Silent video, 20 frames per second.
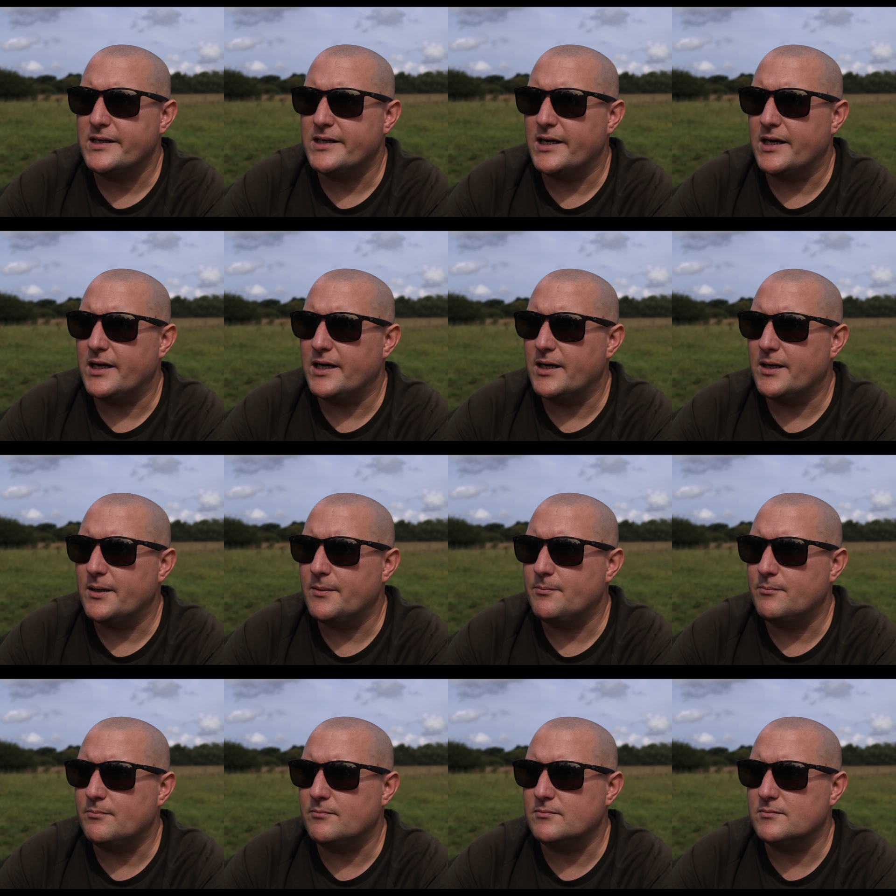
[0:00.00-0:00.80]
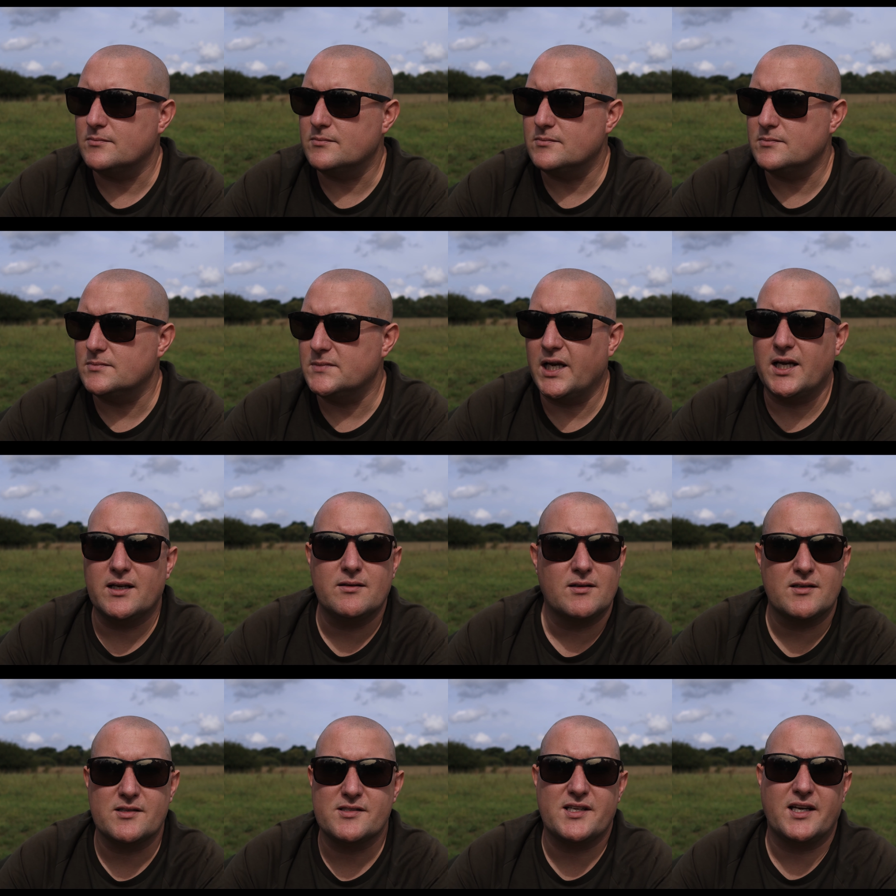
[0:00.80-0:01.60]

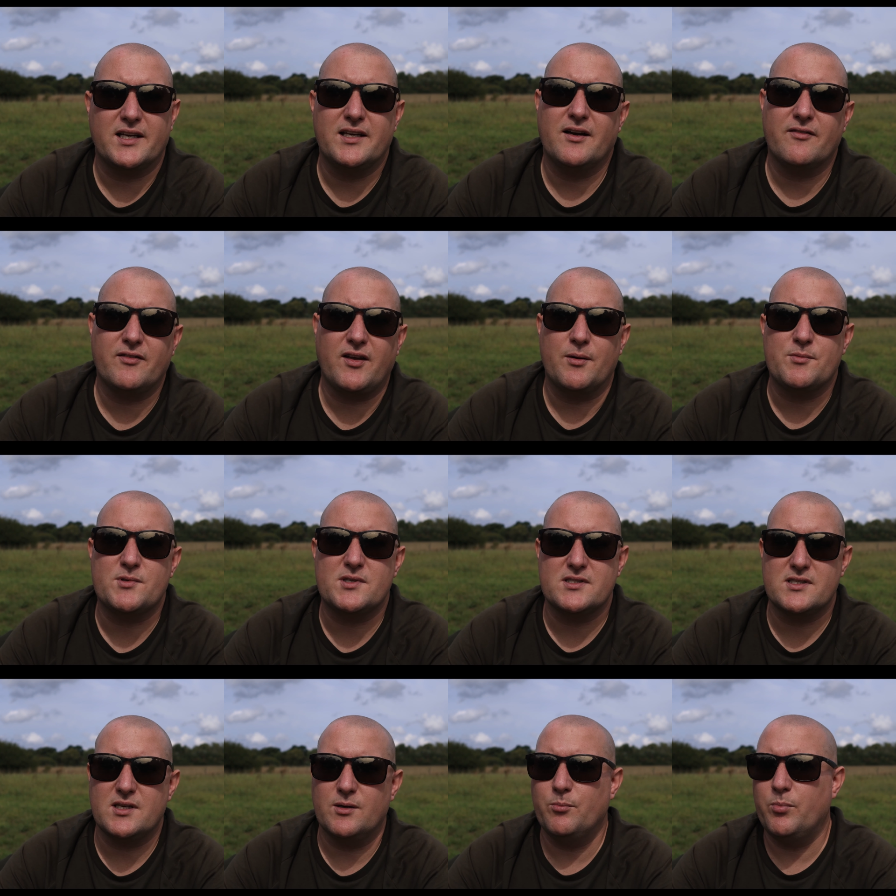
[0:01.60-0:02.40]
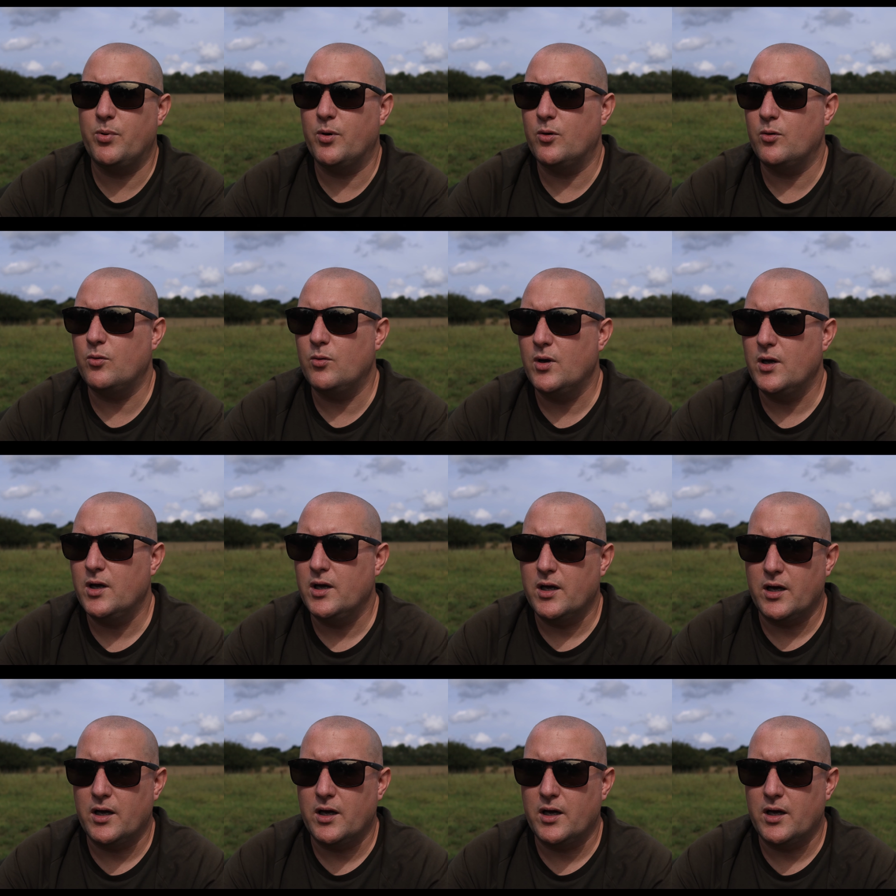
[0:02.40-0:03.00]
Yeah, as I say, I've kept it simple.